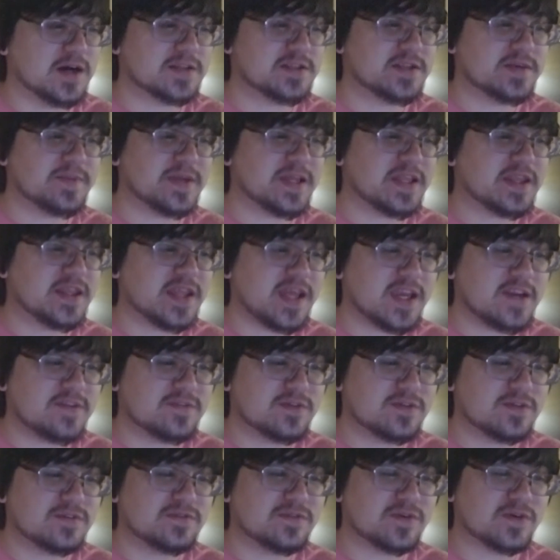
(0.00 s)
to be
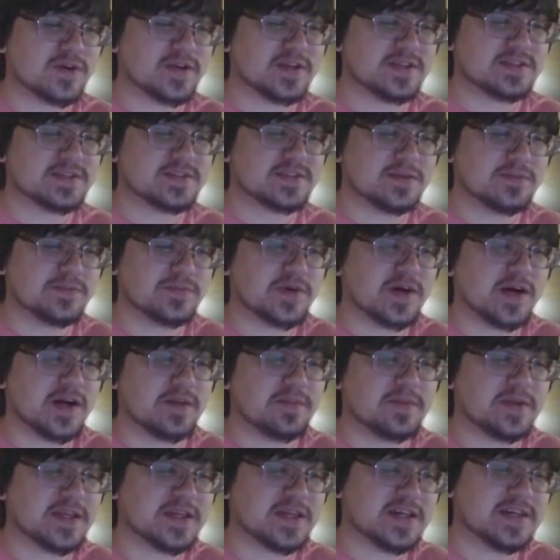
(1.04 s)
thankful for his senpai
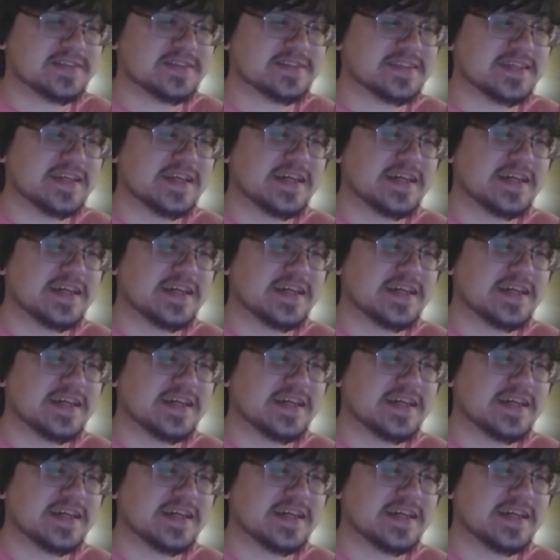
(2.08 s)
because